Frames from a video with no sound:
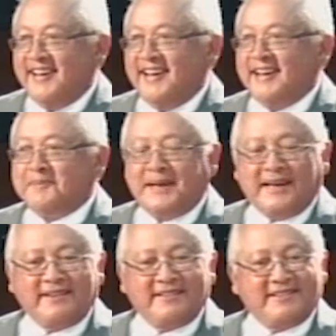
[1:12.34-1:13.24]
And
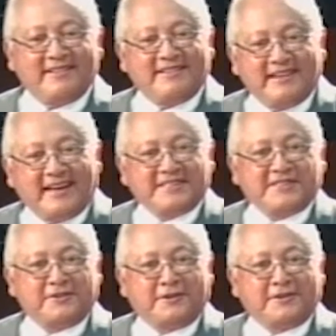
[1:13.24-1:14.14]
my last
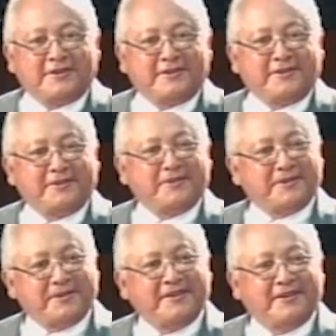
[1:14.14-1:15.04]
daughter
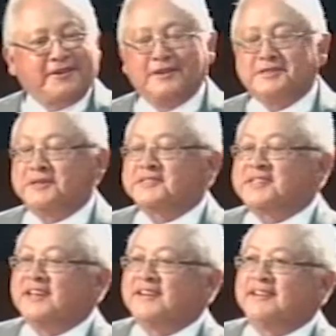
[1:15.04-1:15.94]
also is
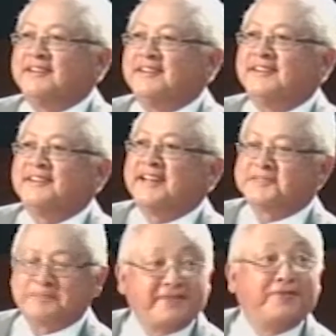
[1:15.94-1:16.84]
here. That's
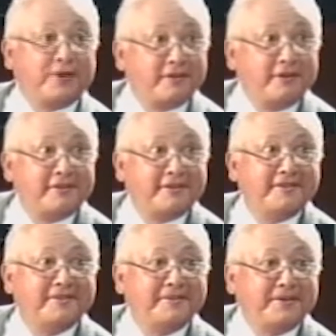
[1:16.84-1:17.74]
my fourth daughter.
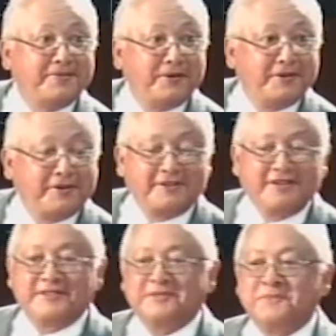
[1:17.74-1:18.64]
There are 4
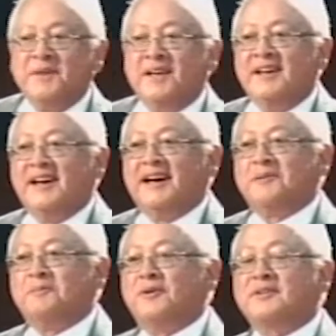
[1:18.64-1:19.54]
daughters.
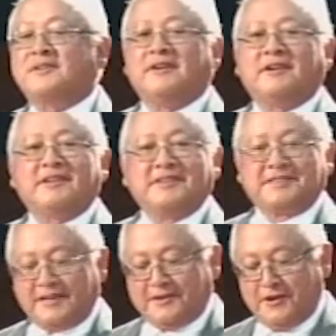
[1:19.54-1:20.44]
And both daughters
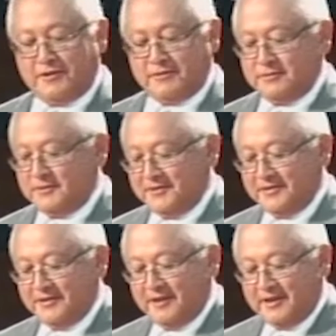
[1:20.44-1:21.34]
are now
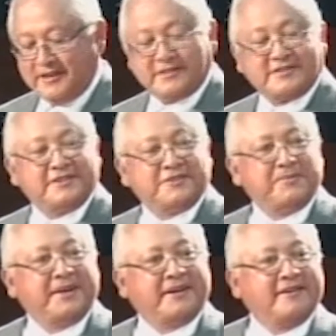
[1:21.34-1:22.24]
lawyers in
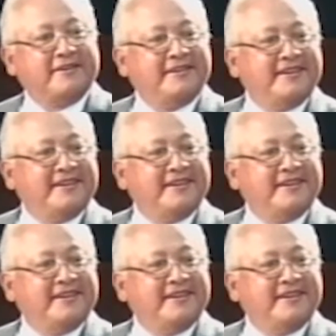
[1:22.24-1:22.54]
Jamaica.